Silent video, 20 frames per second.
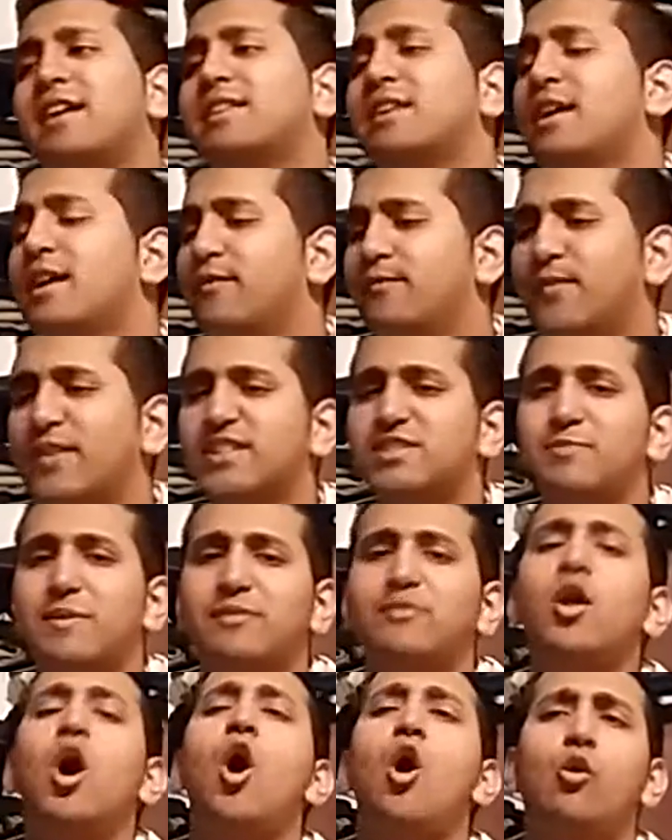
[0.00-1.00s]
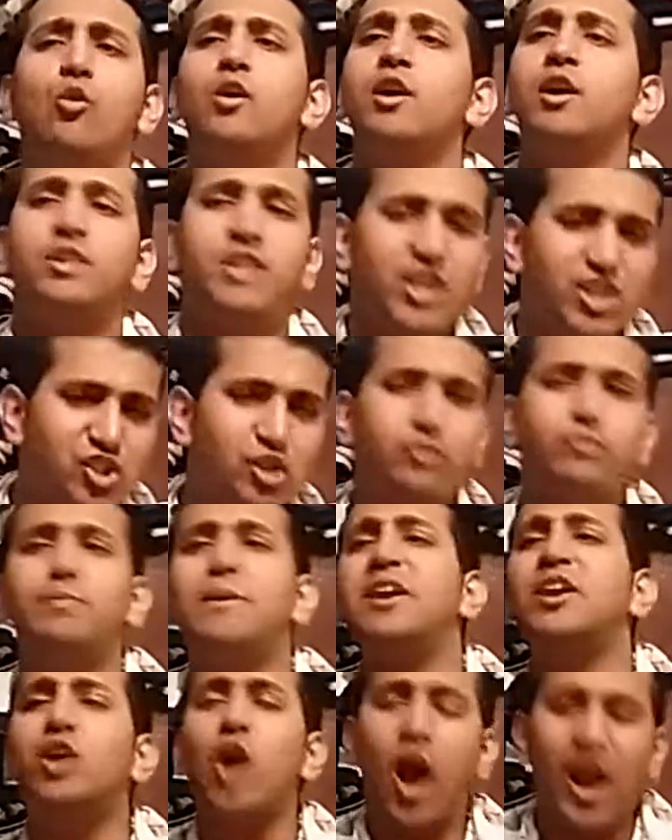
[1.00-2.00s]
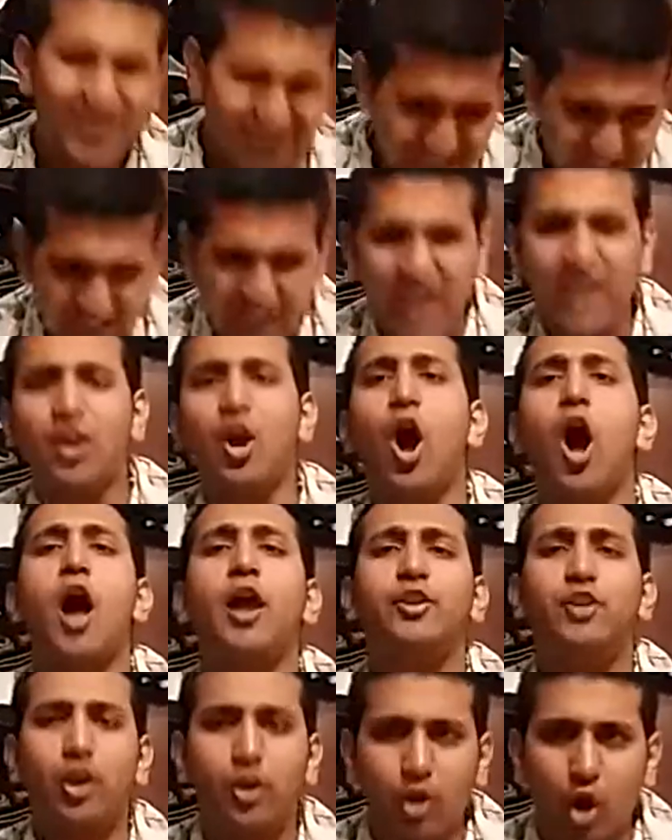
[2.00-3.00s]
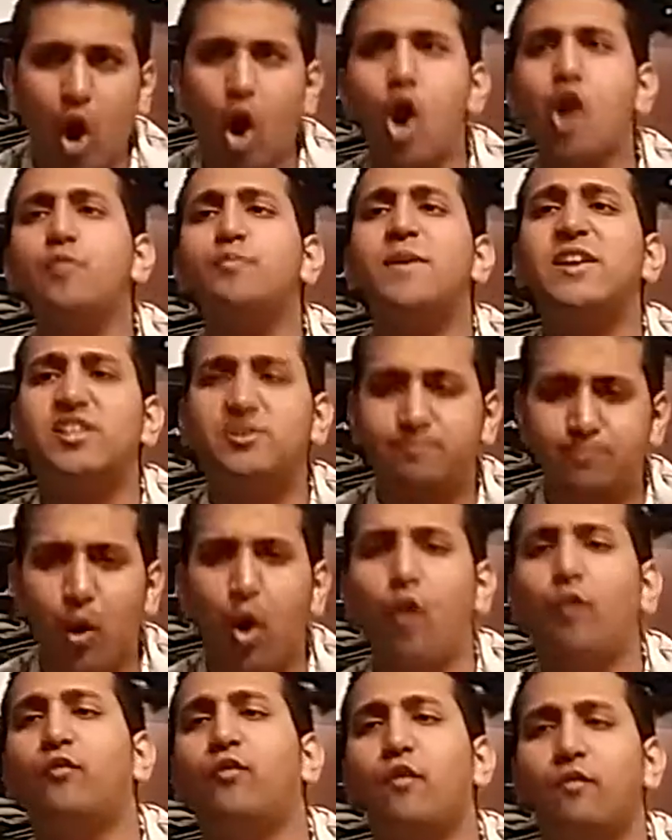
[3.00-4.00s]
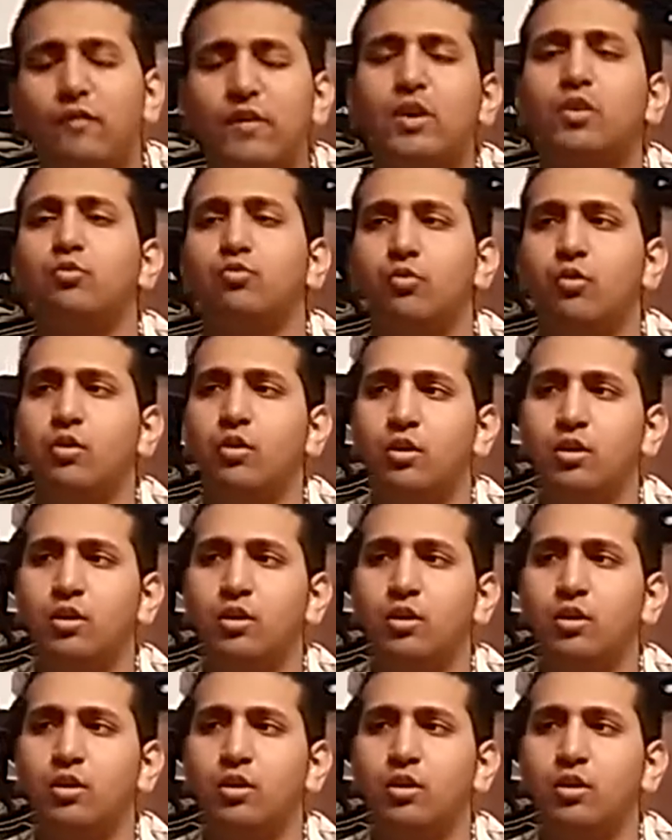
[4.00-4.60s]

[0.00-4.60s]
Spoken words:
that Vince McMahon. No, they should be gone. Stay gone. You're garbage, both of you.